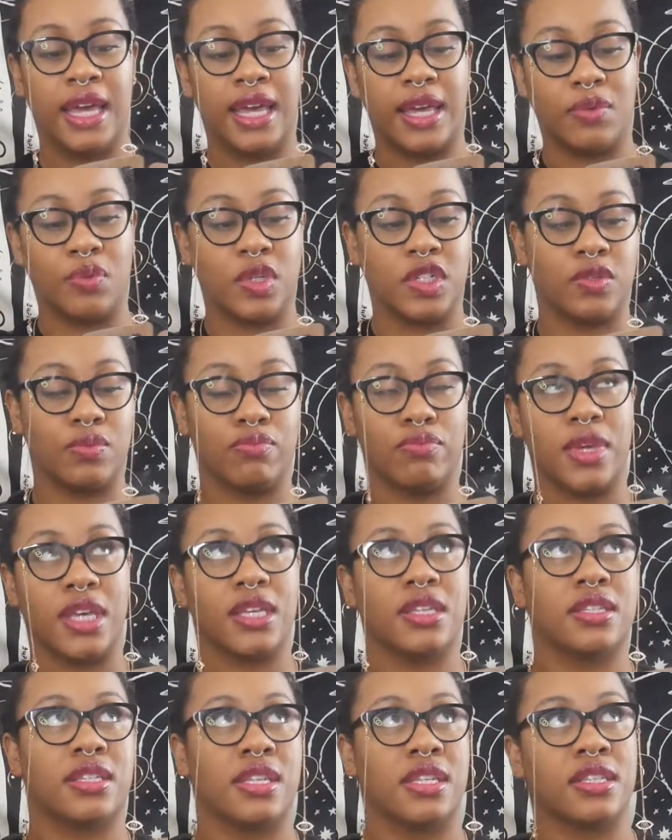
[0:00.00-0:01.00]
which
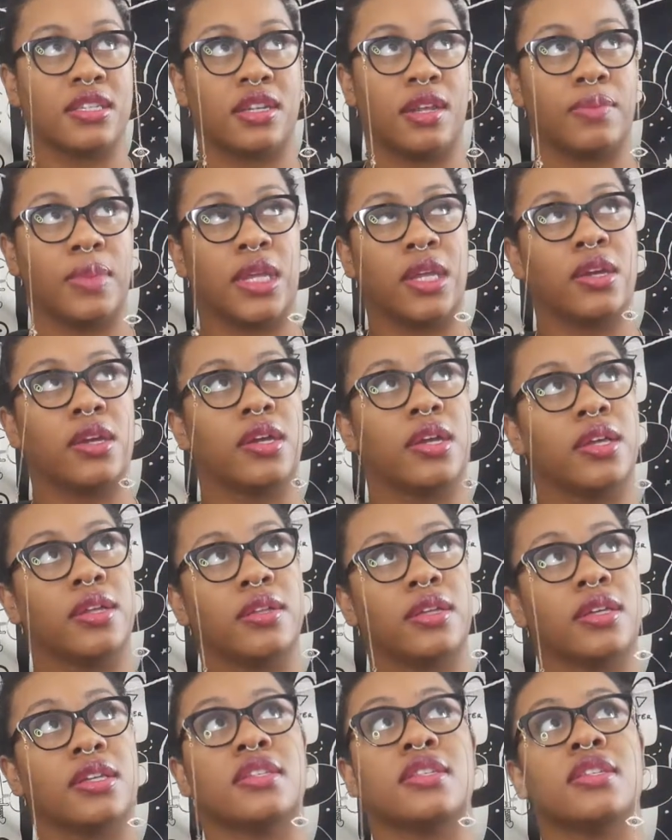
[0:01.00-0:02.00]
makes sense. And I'm
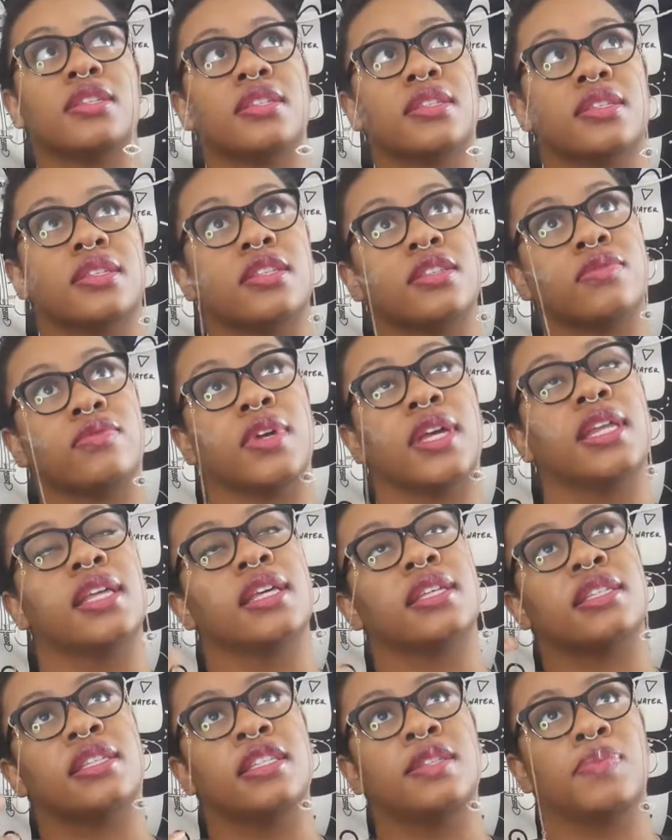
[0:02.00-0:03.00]
hearing, because this reading
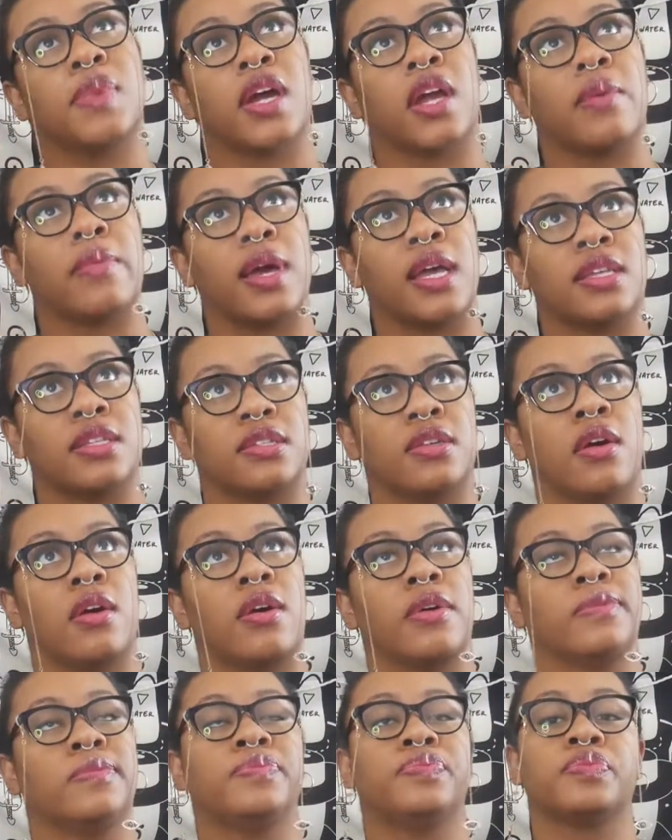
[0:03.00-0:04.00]
is inspired by a
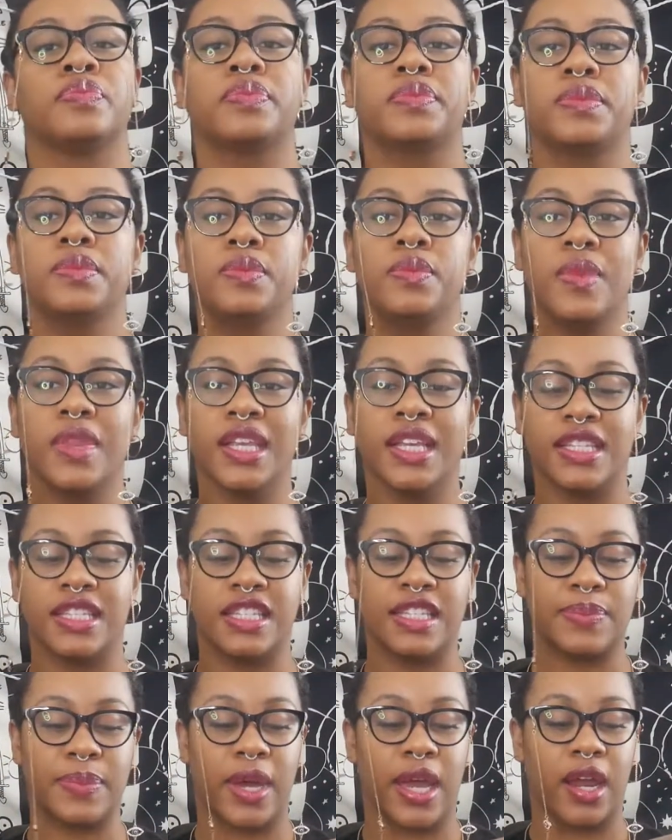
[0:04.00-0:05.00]
song. It's
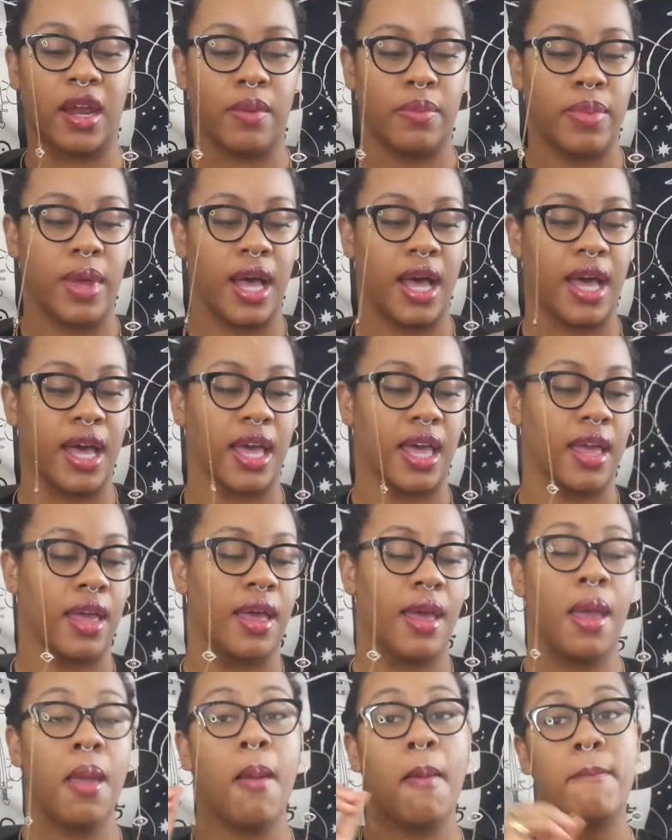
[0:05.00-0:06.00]
inspired by
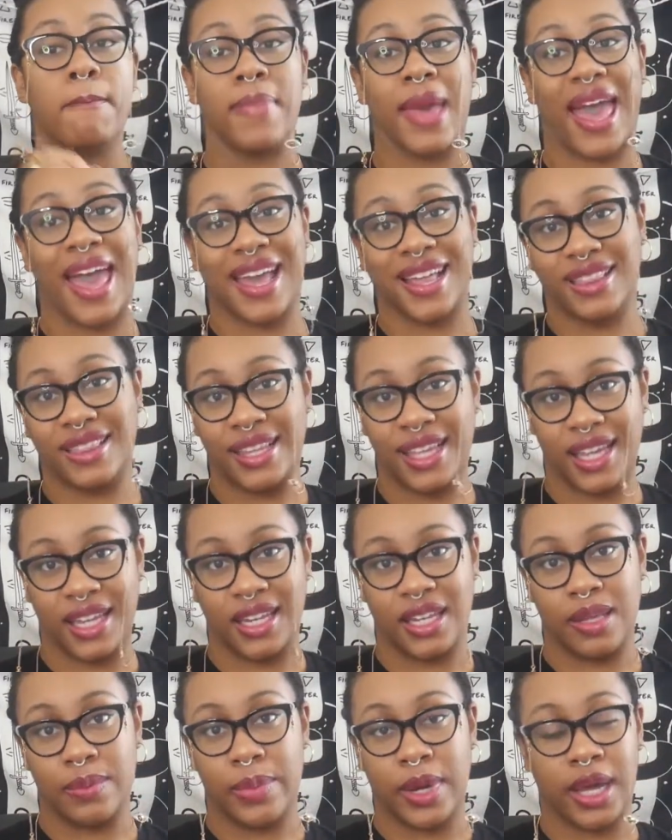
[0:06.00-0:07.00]
Bag
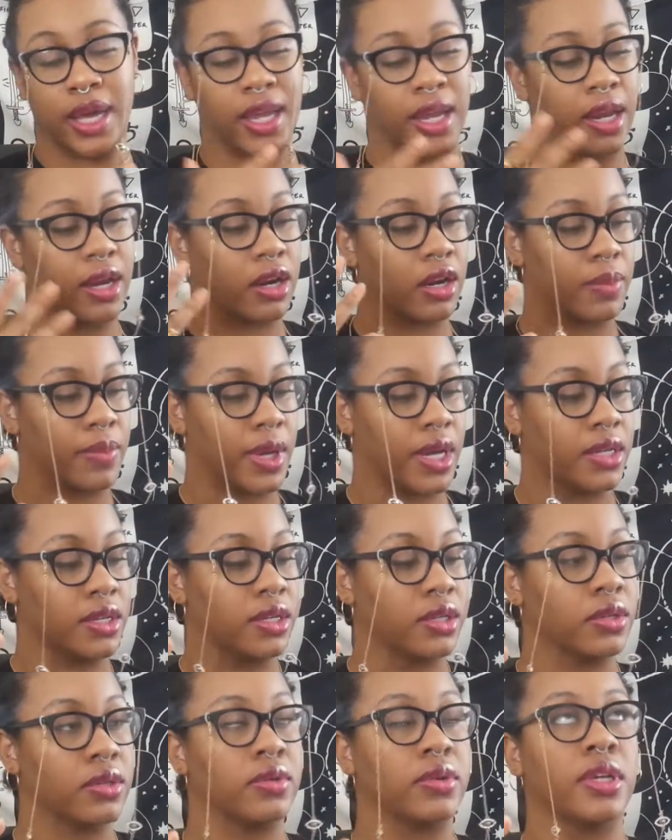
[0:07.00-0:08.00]
Lady by Erykah
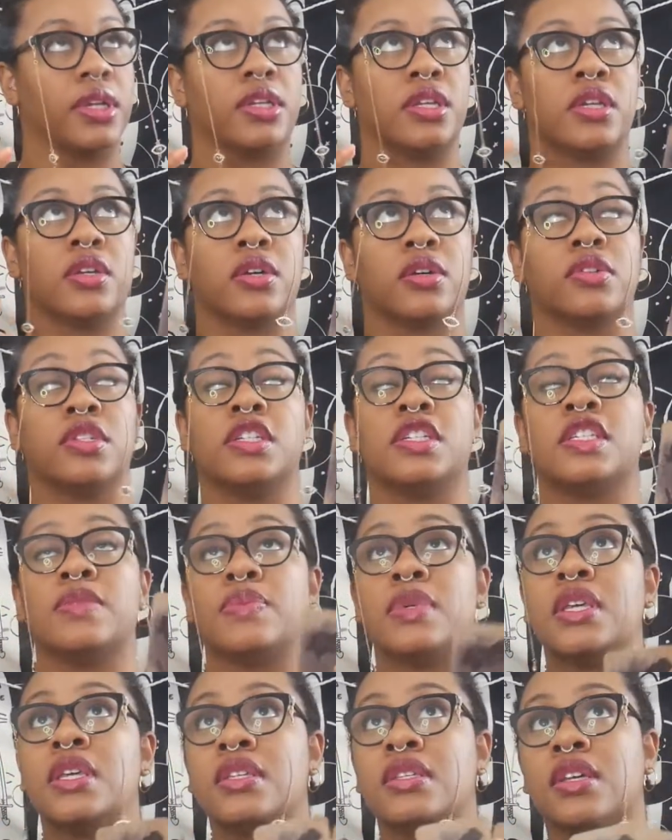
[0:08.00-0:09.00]
Badu, and you know, she
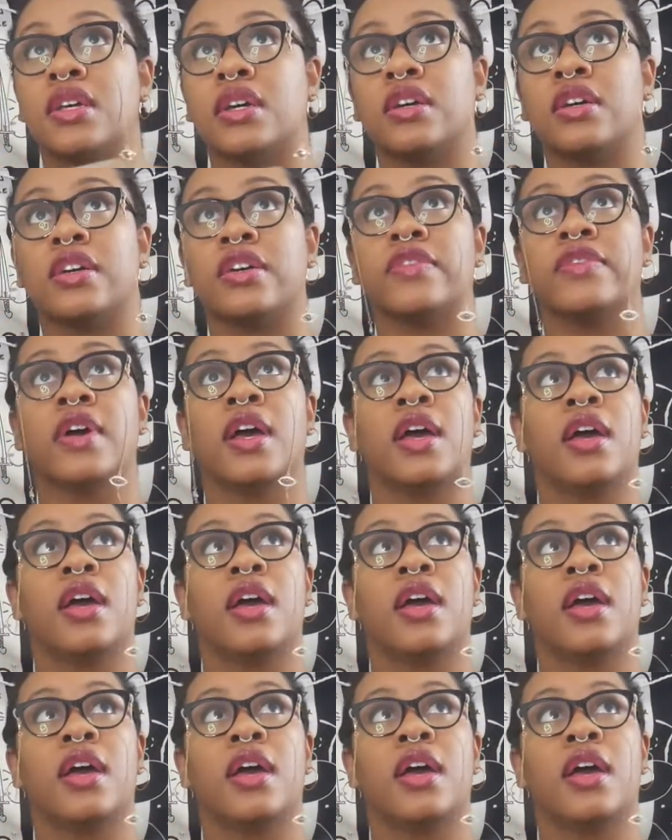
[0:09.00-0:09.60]
speaks of